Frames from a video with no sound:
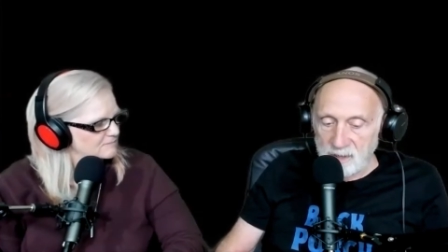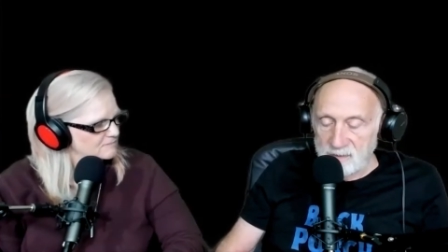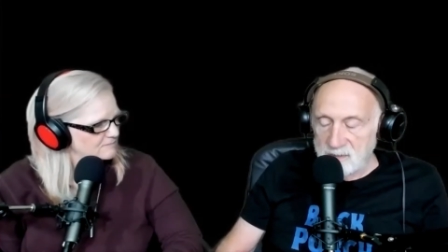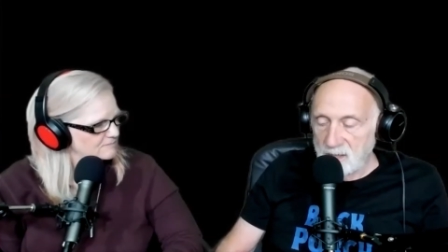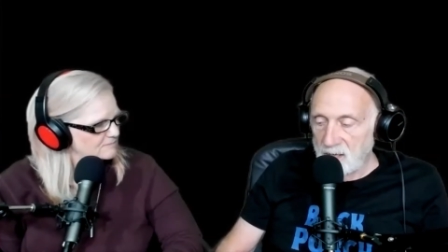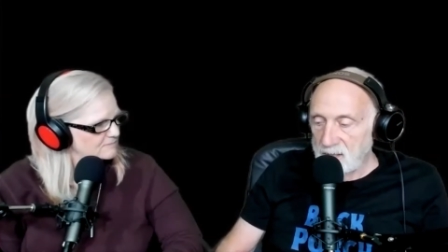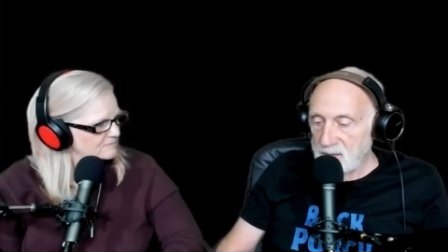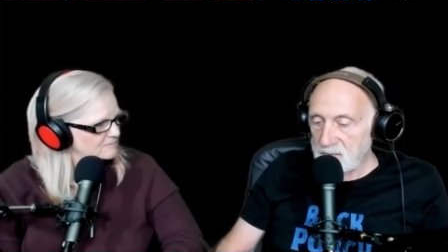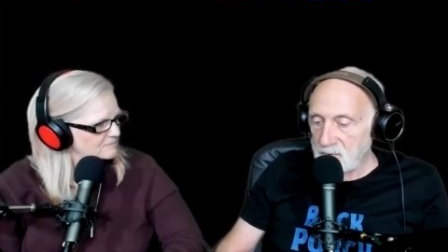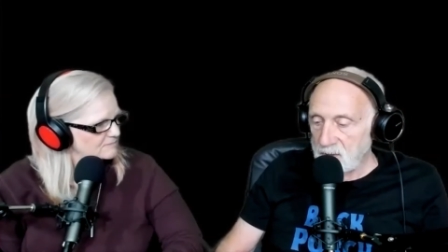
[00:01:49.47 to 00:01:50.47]
But as I
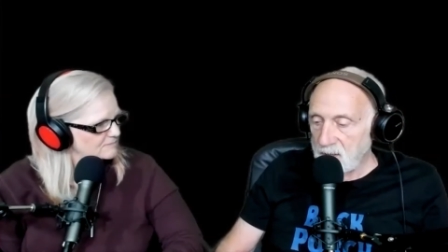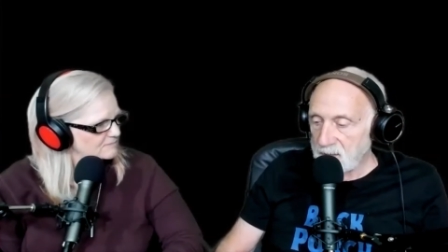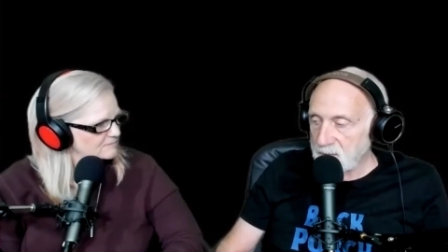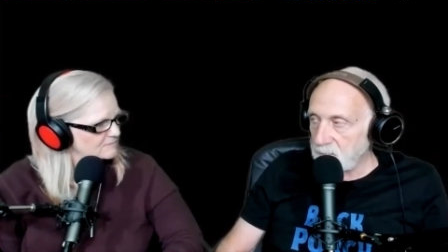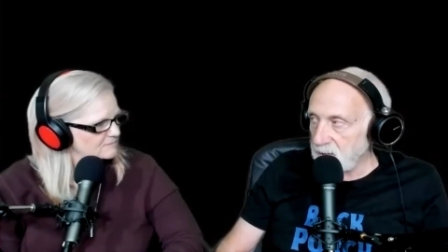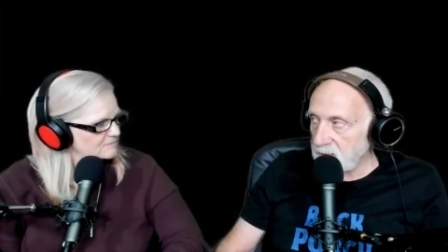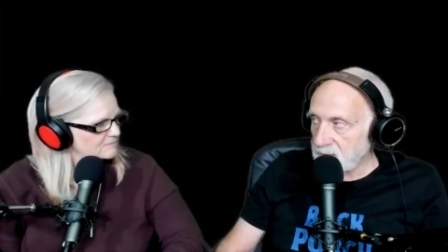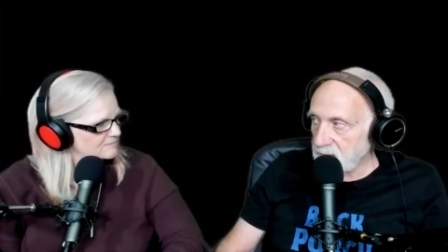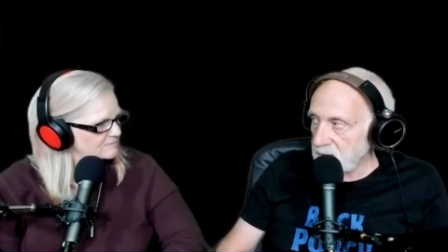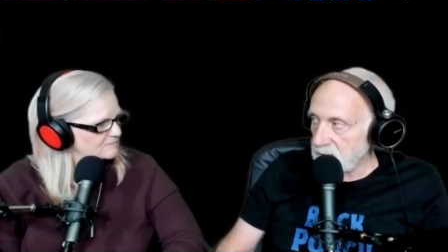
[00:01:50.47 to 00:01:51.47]
got into it, it got to be
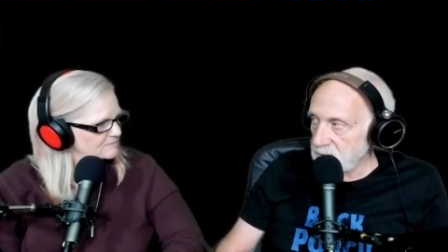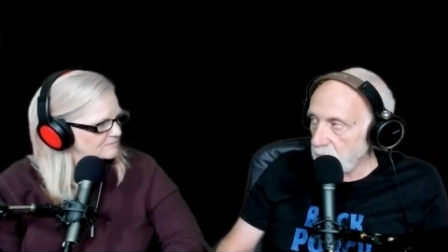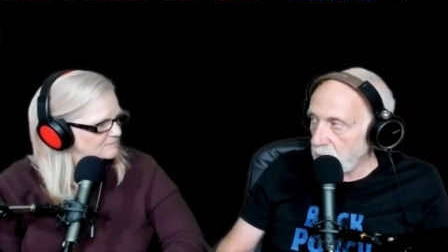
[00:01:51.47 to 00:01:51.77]
less and less